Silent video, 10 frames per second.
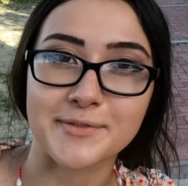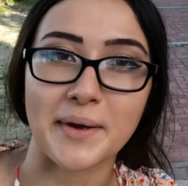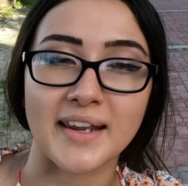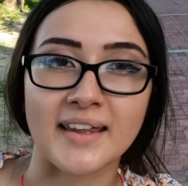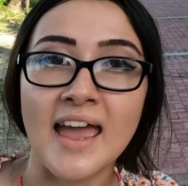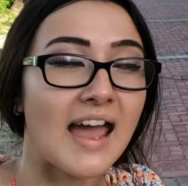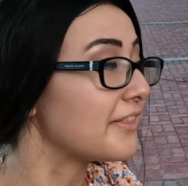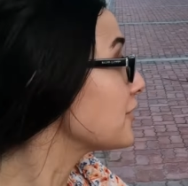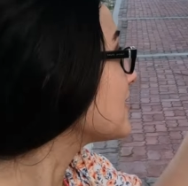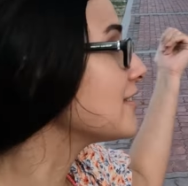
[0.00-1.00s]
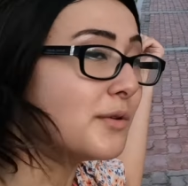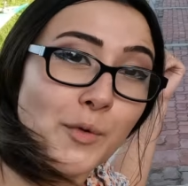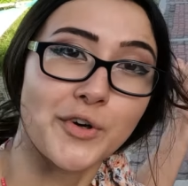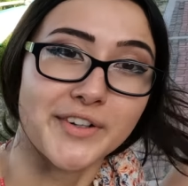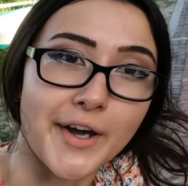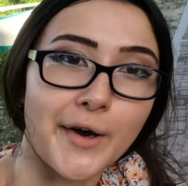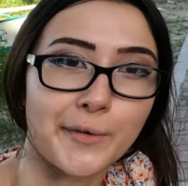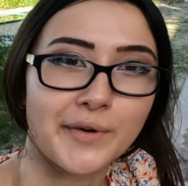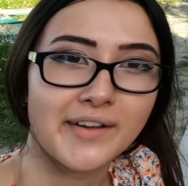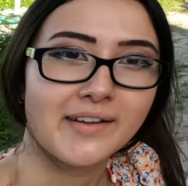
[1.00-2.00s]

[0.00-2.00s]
sweating and there's still more to go.